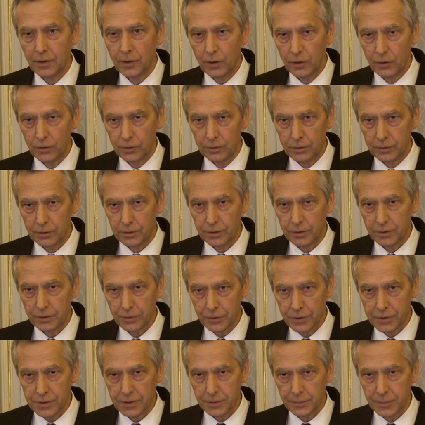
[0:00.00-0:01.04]
on
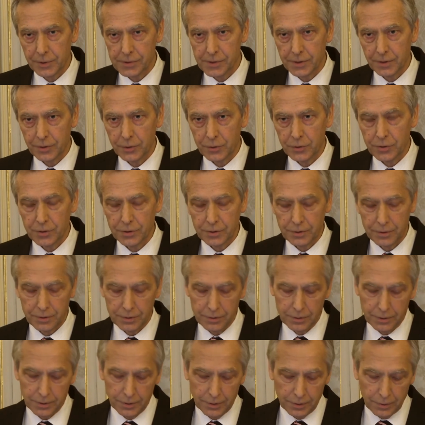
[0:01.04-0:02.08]
Christian
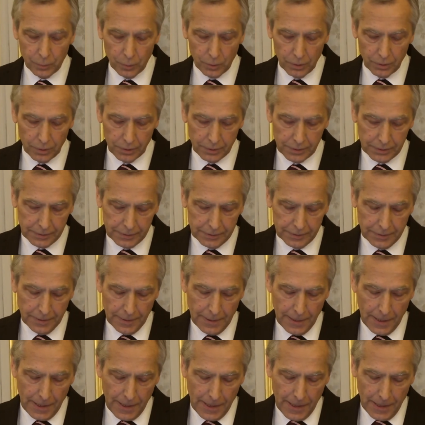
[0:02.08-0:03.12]
persecution in the world.
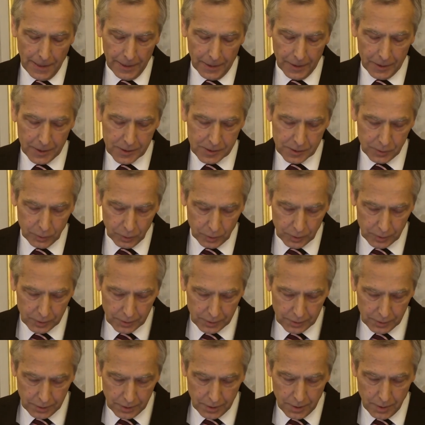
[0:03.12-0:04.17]
It's not
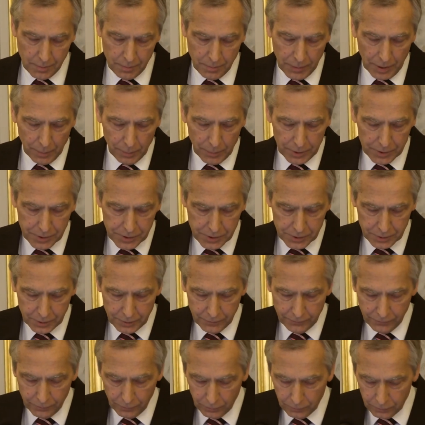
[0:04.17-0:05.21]
published in
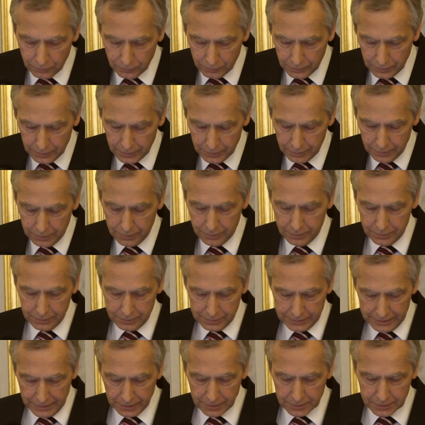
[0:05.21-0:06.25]
full
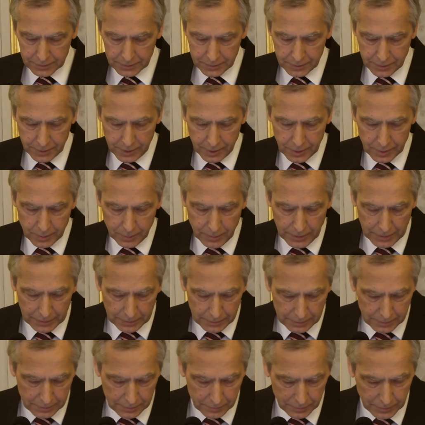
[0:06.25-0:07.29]
text yet,
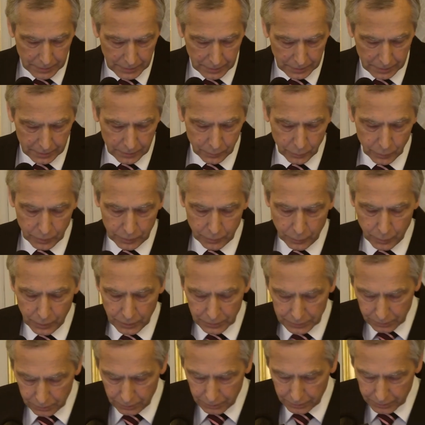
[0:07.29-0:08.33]
but what
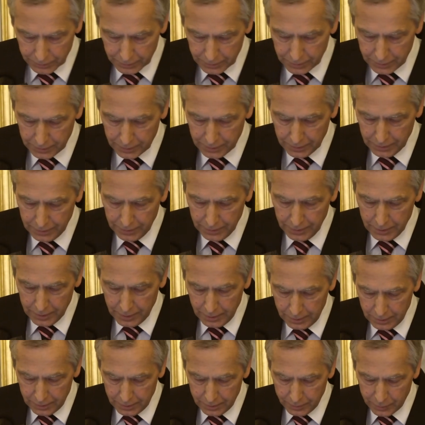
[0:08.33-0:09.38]
was already
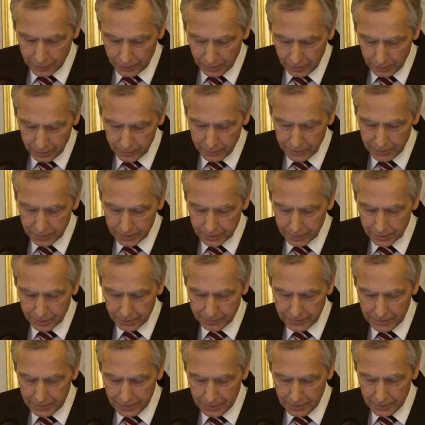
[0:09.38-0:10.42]

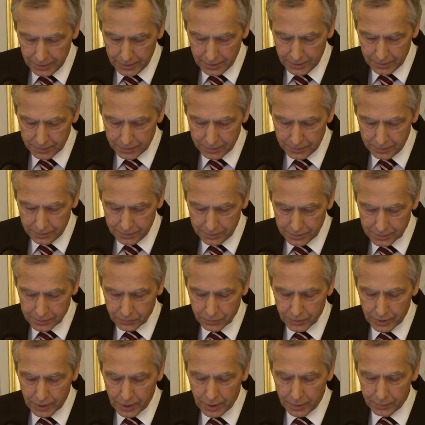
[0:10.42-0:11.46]
preliminary
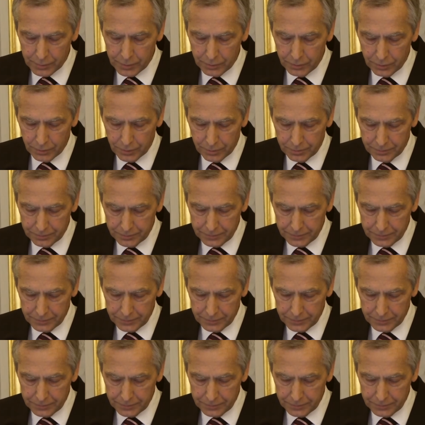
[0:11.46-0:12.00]
described or